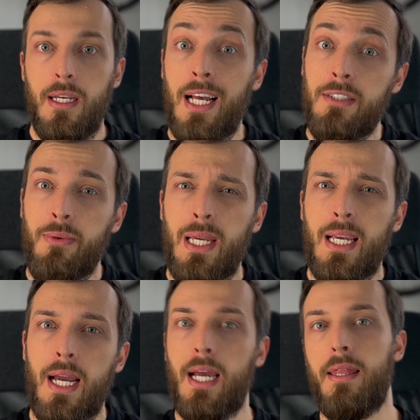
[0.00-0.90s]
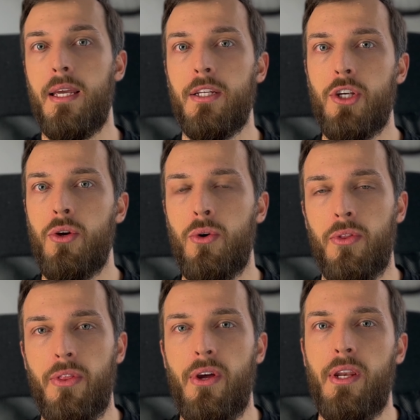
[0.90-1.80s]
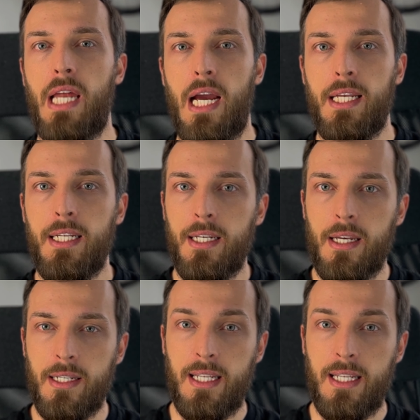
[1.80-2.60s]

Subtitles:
Last week I had the issue that I needed